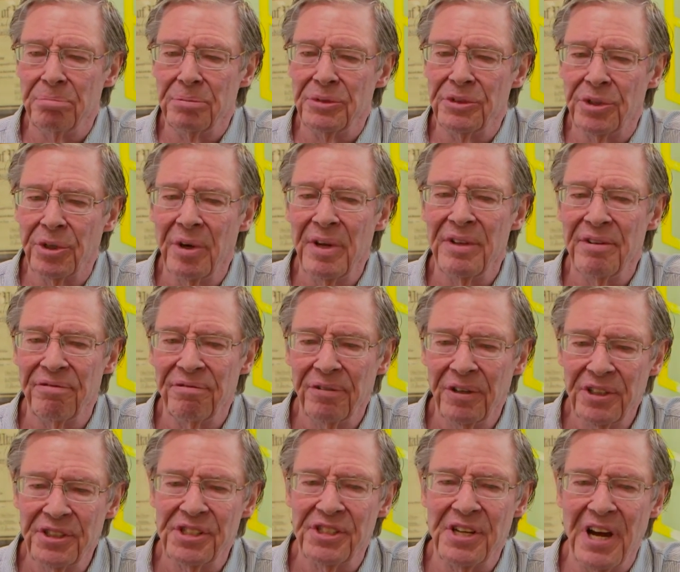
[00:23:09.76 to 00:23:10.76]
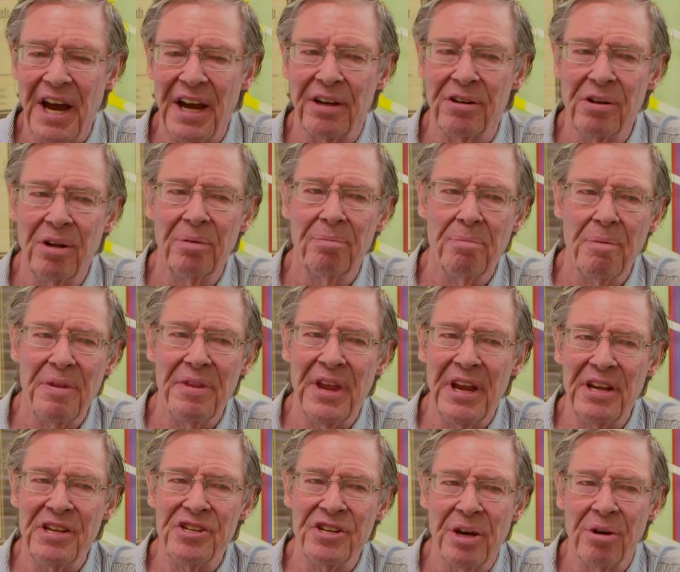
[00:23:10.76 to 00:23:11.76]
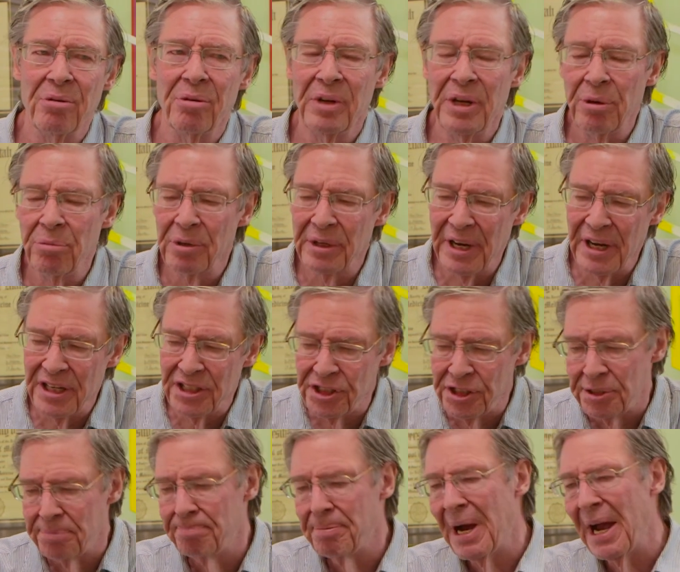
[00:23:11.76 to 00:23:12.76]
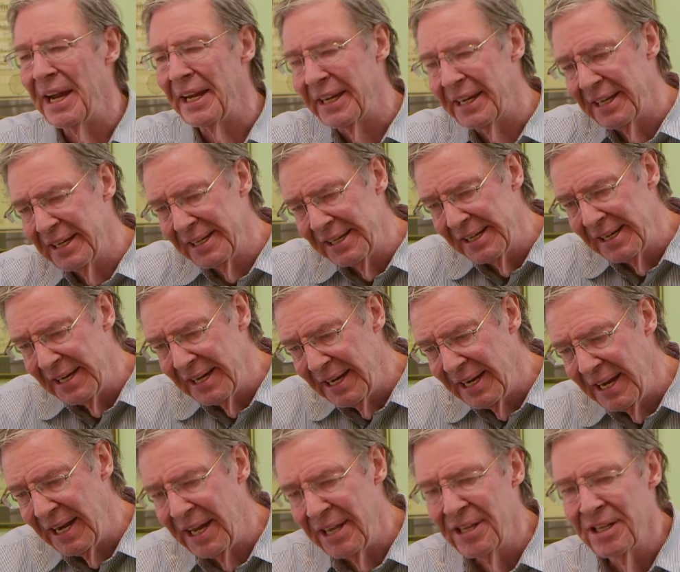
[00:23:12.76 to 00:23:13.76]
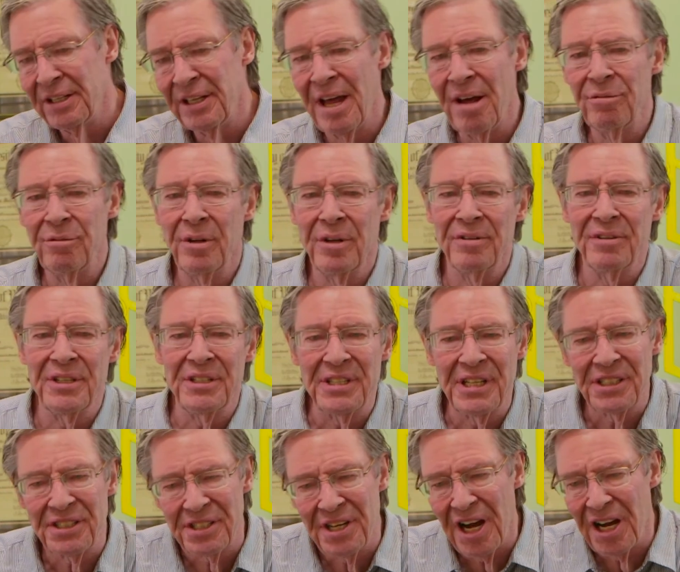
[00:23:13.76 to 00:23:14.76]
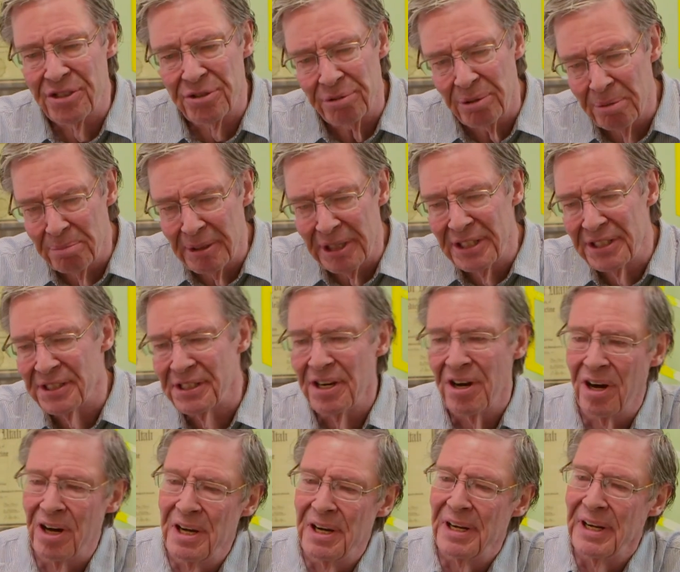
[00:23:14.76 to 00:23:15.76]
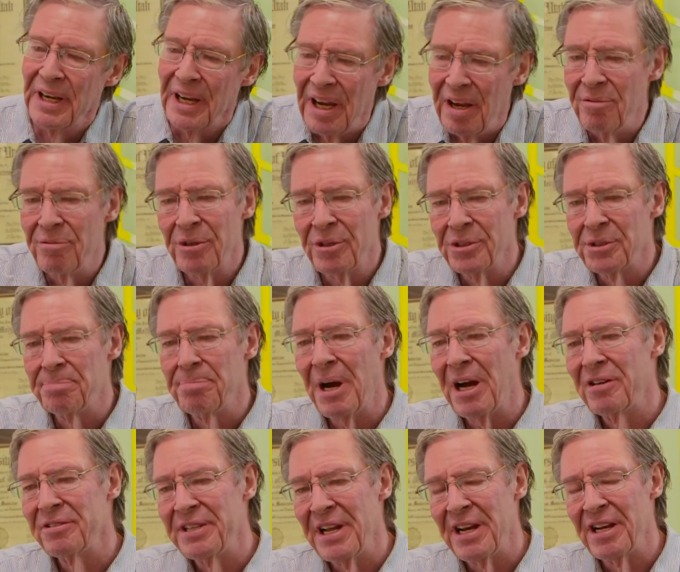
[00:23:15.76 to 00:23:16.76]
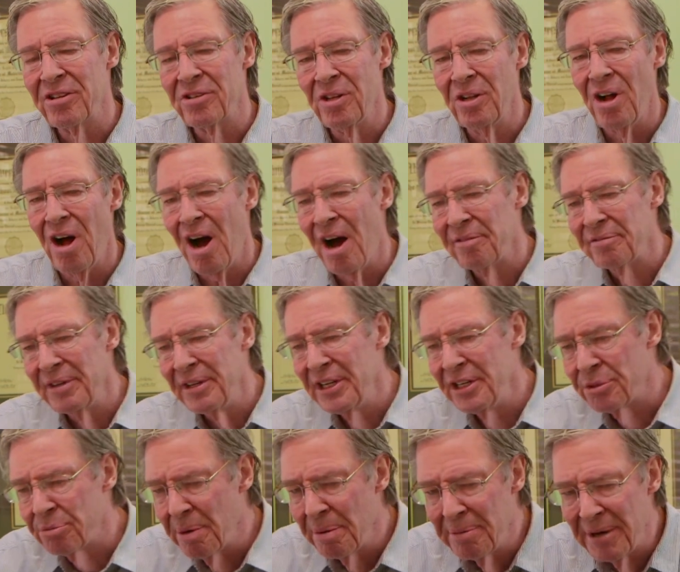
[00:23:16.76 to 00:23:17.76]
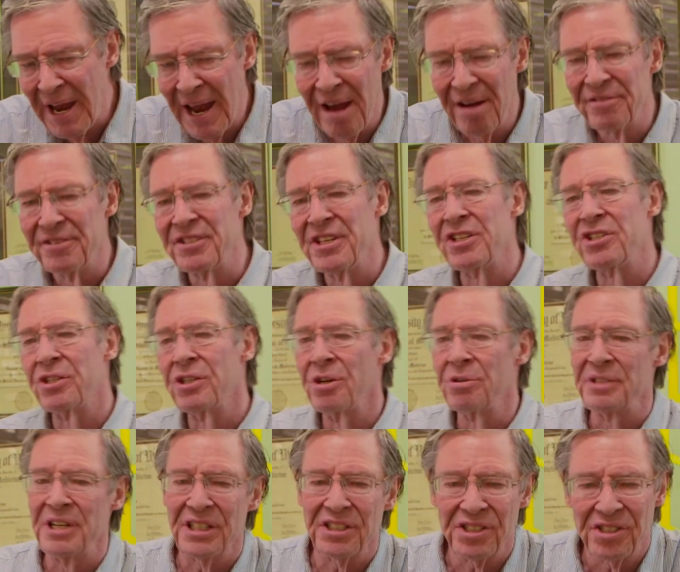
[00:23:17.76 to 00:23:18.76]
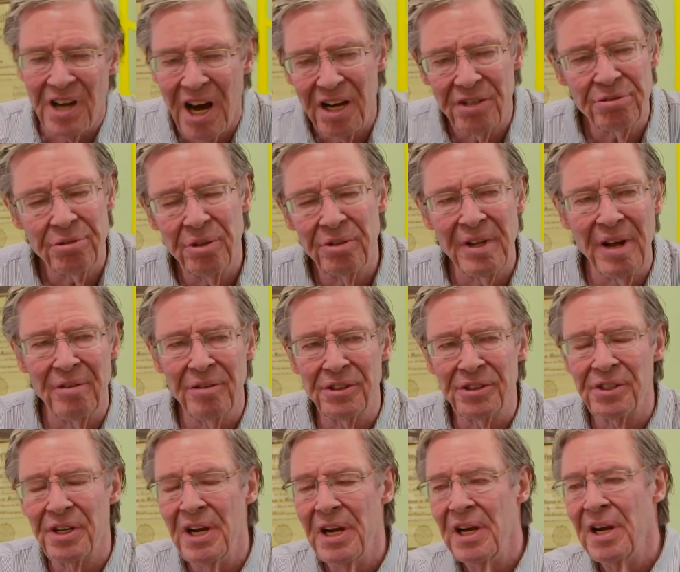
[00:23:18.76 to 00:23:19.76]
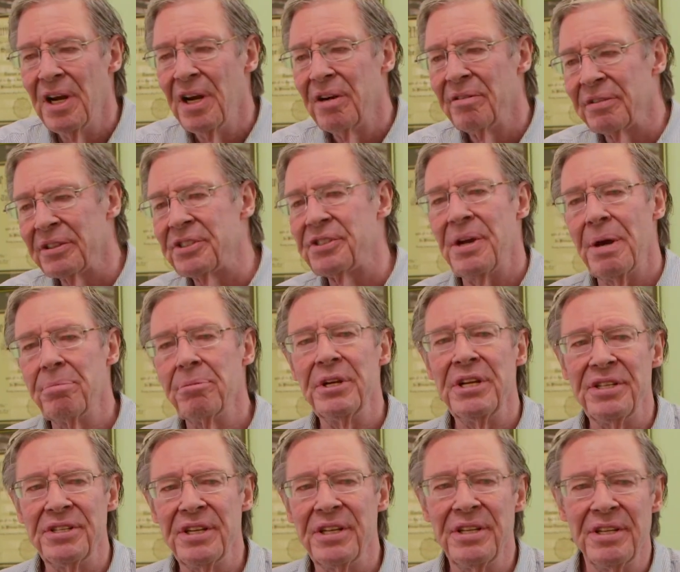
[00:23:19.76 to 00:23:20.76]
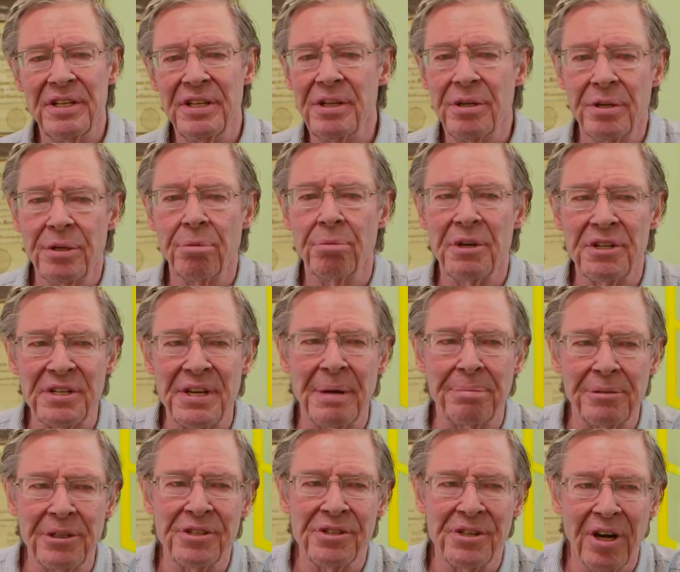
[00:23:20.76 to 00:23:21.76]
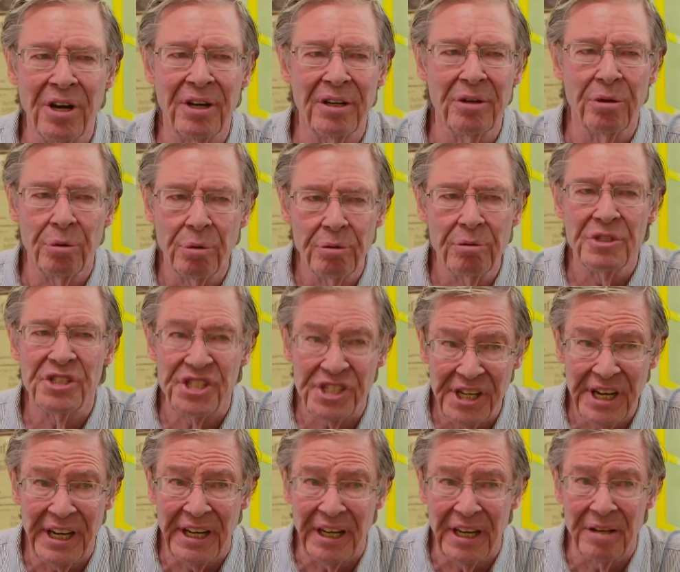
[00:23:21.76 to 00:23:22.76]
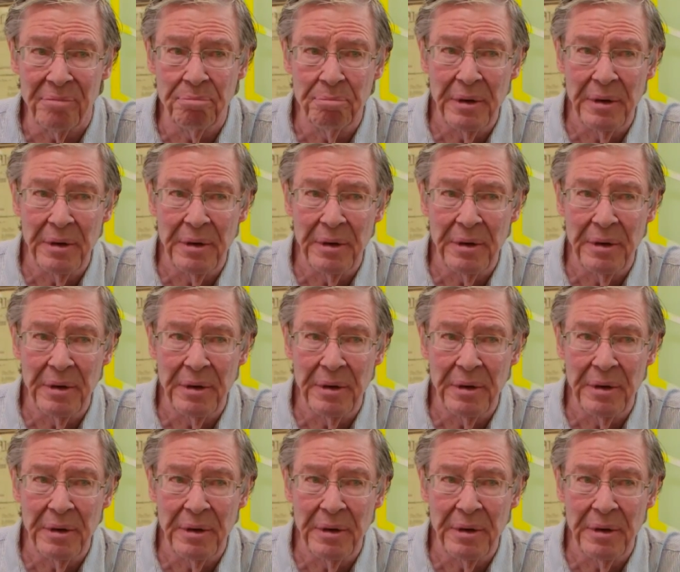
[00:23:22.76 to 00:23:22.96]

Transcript: During the first cycle, they generally will get a spike in the level of the testosterone because even though it's bioidentical, often these women have such low testosterone levels, for some reason, the receptors aren't seeing it.